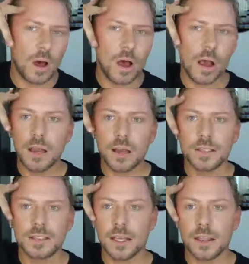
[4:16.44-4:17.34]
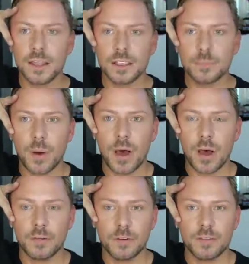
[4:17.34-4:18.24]
highlighting this
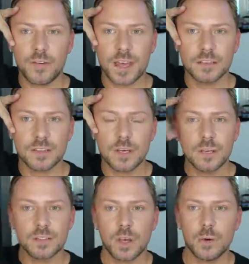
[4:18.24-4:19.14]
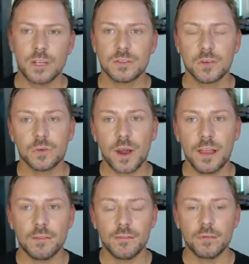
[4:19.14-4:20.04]
part of your face. So it's
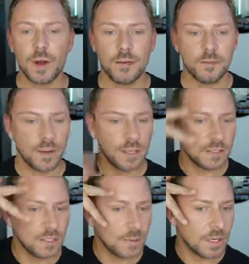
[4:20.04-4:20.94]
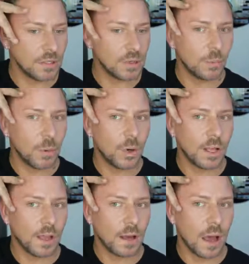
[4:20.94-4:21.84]
great for round faces because you're
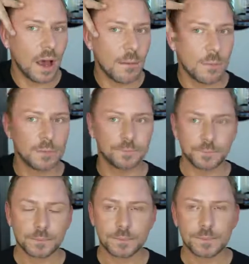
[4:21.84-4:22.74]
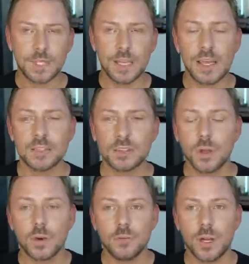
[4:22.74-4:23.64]
pulling it up.
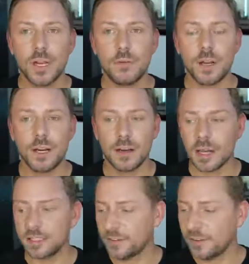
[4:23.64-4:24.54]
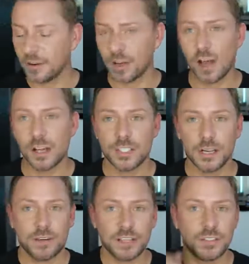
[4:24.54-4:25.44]
It's really, really nice if you've got a
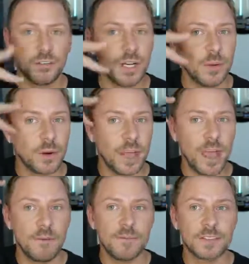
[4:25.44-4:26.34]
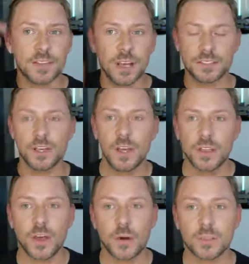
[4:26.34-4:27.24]
heart-shaped face and you really want to emphasize
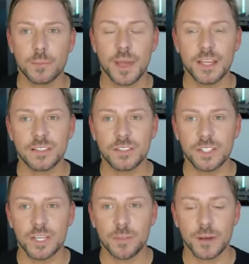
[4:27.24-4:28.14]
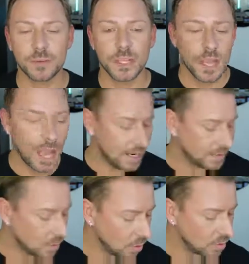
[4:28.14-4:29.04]
those amazing cheekbones. And
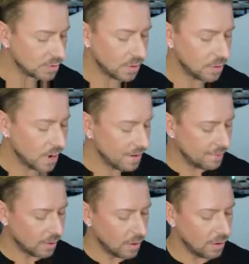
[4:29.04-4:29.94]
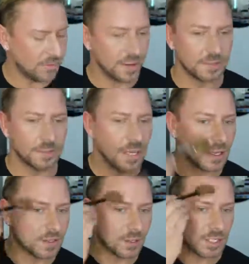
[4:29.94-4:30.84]
it's also great for a long face
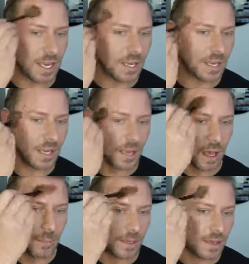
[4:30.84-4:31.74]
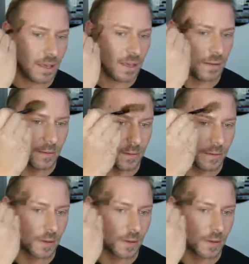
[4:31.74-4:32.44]
because you're taking it up here,